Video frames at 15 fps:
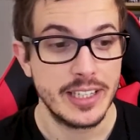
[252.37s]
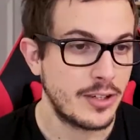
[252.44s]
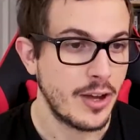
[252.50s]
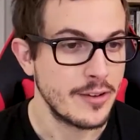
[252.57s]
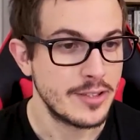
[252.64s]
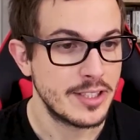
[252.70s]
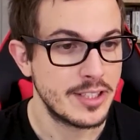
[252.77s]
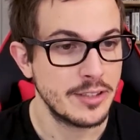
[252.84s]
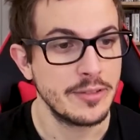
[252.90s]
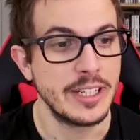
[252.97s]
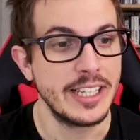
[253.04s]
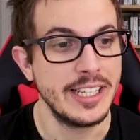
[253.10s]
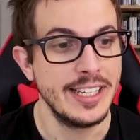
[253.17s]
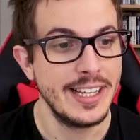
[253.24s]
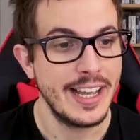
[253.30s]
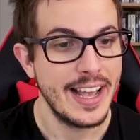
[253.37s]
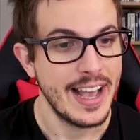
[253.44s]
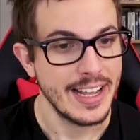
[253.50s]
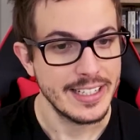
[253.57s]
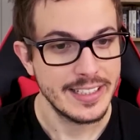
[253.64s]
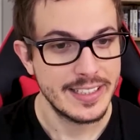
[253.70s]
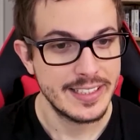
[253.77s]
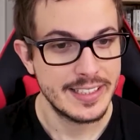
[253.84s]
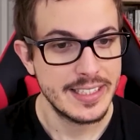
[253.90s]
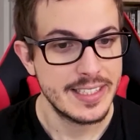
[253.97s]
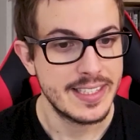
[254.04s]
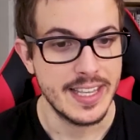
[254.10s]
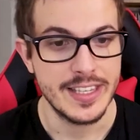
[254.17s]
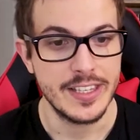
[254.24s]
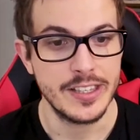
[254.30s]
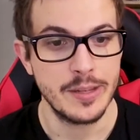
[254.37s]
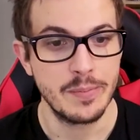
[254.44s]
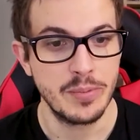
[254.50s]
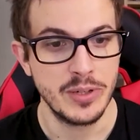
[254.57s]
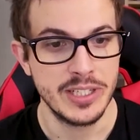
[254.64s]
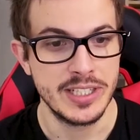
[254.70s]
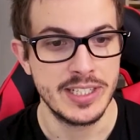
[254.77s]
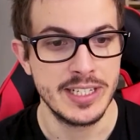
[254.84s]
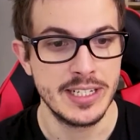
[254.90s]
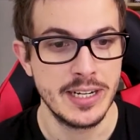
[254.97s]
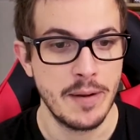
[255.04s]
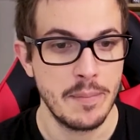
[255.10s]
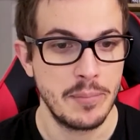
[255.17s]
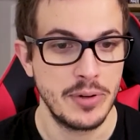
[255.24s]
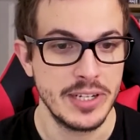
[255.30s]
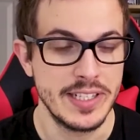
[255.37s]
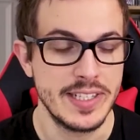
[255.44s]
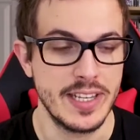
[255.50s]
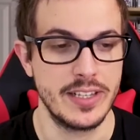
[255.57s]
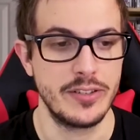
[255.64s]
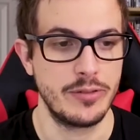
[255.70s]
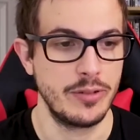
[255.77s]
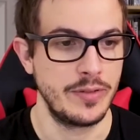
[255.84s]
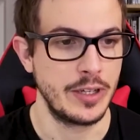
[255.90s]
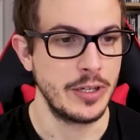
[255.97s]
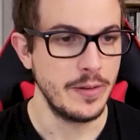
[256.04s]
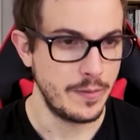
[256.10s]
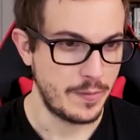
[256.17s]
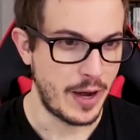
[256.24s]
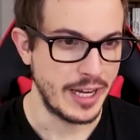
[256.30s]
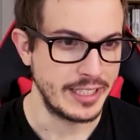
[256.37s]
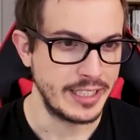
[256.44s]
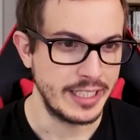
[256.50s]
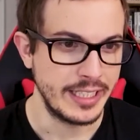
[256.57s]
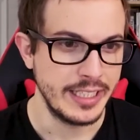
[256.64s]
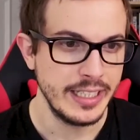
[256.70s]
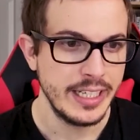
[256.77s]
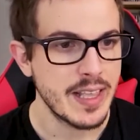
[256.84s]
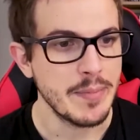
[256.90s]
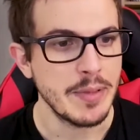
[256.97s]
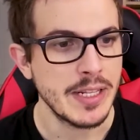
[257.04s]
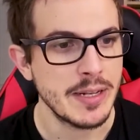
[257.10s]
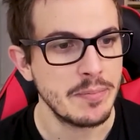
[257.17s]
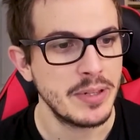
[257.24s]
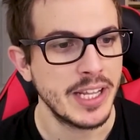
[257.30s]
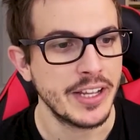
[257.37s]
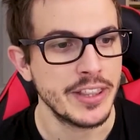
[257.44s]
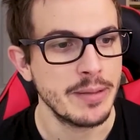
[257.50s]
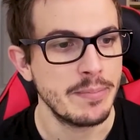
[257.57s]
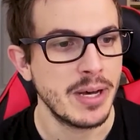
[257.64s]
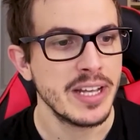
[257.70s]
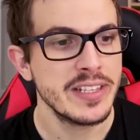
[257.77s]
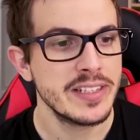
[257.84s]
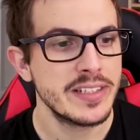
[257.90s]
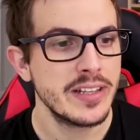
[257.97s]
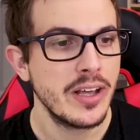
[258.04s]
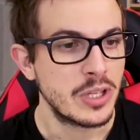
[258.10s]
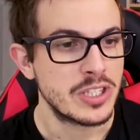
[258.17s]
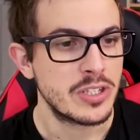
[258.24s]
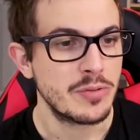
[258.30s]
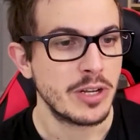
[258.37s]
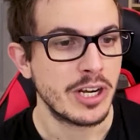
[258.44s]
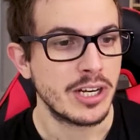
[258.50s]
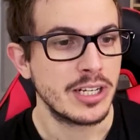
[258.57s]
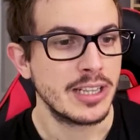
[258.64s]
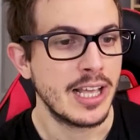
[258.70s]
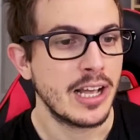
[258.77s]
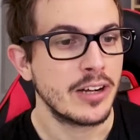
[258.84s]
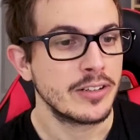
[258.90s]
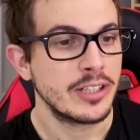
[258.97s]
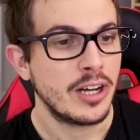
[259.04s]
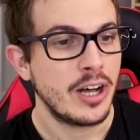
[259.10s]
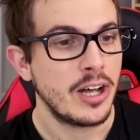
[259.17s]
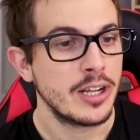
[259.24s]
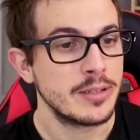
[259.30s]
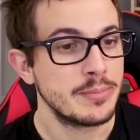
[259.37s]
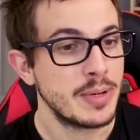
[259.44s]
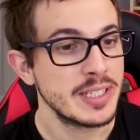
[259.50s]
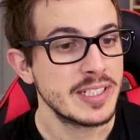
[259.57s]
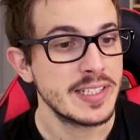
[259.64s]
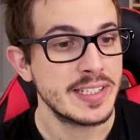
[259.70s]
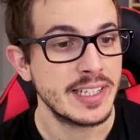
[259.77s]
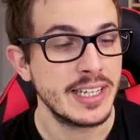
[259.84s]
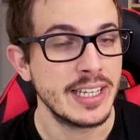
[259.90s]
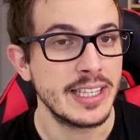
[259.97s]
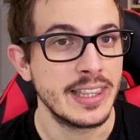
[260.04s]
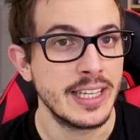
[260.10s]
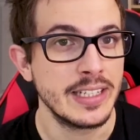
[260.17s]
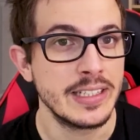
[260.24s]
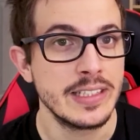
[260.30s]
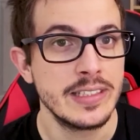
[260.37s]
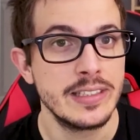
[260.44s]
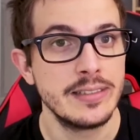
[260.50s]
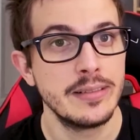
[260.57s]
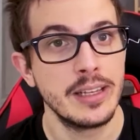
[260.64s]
Coastery X says on the Prison Princess review, finally, something to play on the bus. Once we are allowed on buses again, that is.